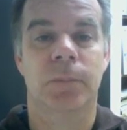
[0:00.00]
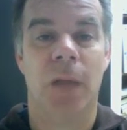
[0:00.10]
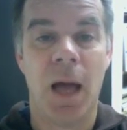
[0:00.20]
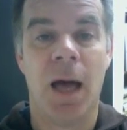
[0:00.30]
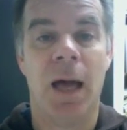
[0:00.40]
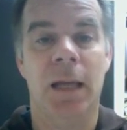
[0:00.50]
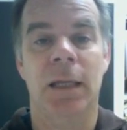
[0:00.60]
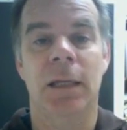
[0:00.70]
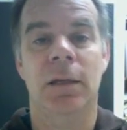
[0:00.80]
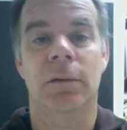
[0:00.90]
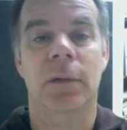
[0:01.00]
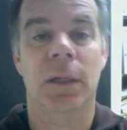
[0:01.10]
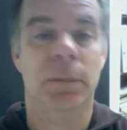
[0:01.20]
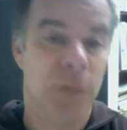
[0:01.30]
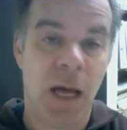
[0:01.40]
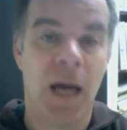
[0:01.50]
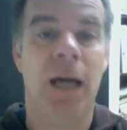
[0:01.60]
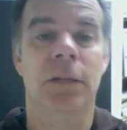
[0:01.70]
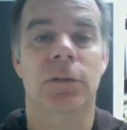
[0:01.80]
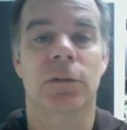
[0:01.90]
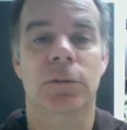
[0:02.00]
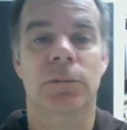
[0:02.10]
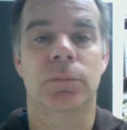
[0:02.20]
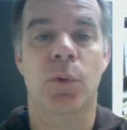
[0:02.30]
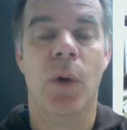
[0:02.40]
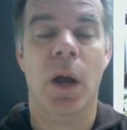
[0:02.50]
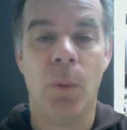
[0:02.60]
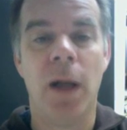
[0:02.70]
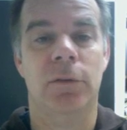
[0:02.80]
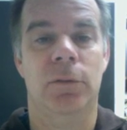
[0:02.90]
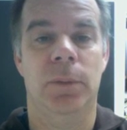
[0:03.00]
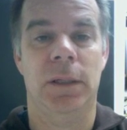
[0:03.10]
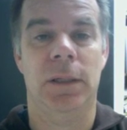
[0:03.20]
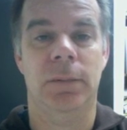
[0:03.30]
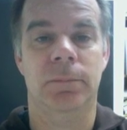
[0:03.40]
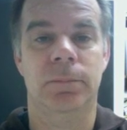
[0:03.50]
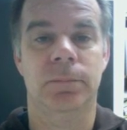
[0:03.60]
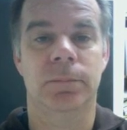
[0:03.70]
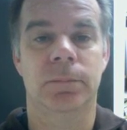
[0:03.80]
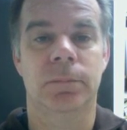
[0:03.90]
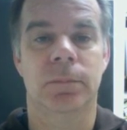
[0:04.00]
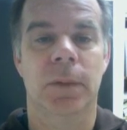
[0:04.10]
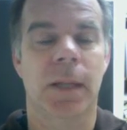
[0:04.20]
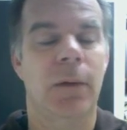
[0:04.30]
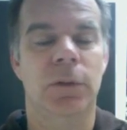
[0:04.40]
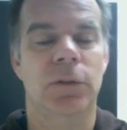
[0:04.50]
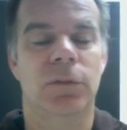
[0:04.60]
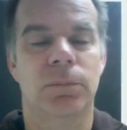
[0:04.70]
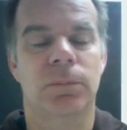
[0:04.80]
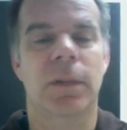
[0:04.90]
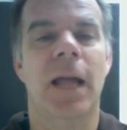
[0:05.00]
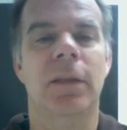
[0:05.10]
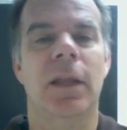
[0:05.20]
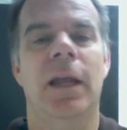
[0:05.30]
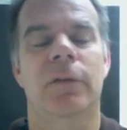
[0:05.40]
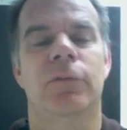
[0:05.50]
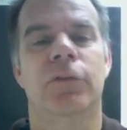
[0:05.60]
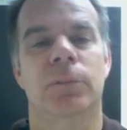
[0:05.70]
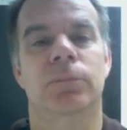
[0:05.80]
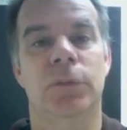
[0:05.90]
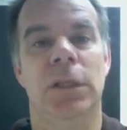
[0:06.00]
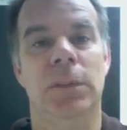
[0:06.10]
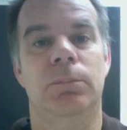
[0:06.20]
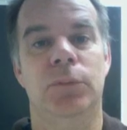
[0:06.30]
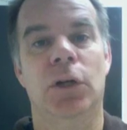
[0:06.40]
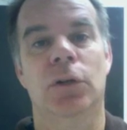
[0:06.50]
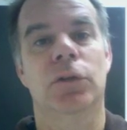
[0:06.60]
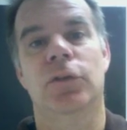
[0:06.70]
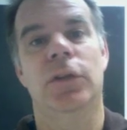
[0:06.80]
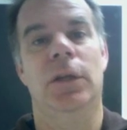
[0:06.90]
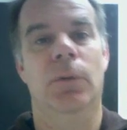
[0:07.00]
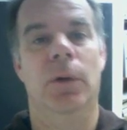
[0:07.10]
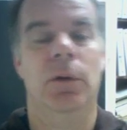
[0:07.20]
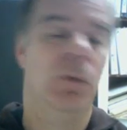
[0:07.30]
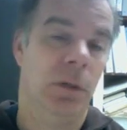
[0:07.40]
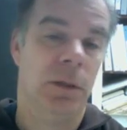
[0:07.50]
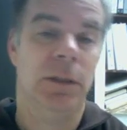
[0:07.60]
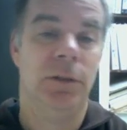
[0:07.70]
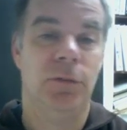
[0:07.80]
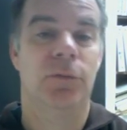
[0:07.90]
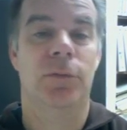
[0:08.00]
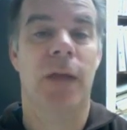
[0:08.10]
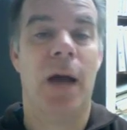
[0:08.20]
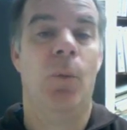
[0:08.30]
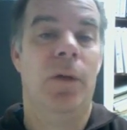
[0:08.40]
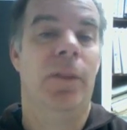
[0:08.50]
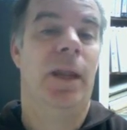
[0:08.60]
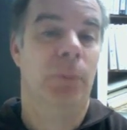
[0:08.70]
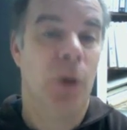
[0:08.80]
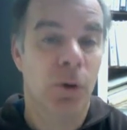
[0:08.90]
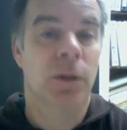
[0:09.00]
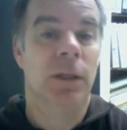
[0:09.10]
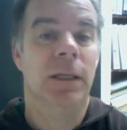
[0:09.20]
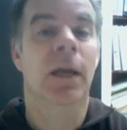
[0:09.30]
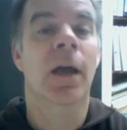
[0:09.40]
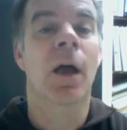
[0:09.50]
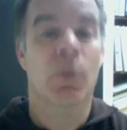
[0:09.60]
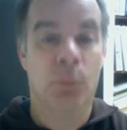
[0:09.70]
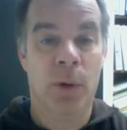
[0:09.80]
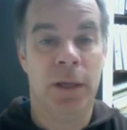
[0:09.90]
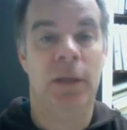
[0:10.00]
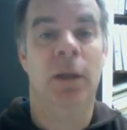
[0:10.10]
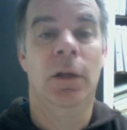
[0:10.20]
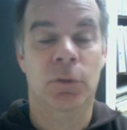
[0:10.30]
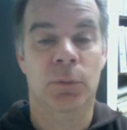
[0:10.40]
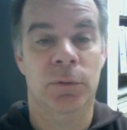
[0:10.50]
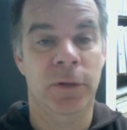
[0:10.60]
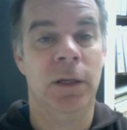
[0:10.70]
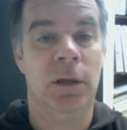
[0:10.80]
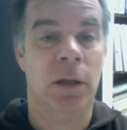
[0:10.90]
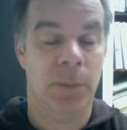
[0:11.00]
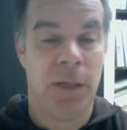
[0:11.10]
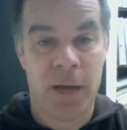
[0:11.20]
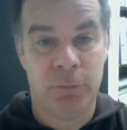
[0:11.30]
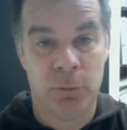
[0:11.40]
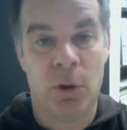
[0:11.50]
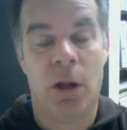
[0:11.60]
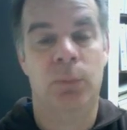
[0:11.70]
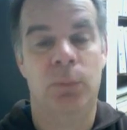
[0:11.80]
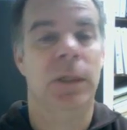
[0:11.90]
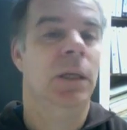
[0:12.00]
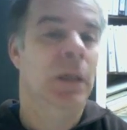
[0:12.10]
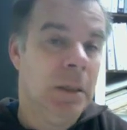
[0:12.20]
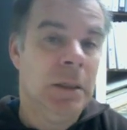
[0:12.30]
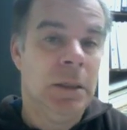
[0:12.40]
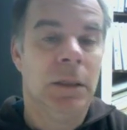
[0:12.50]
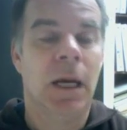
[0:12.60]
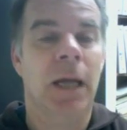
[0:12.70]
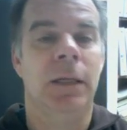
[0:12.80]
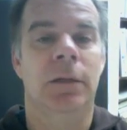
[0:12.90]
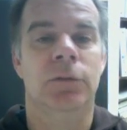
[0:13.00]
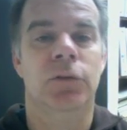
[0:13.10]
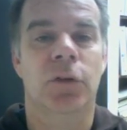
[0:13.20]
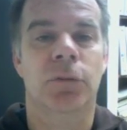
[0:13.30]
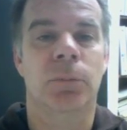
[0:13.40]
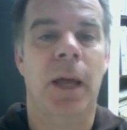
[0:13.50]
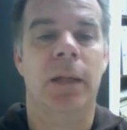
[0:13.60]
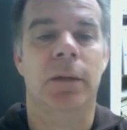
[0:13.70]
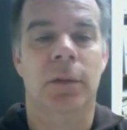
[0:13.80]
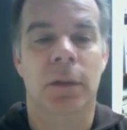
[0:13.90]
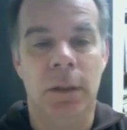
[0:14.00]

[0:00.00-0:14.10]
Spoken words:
I am not who I want to be. Now, it's not that I have some deep, dark secret, or at least not one that I'm currently ready to reveal. I mean, after all, we kinda just met.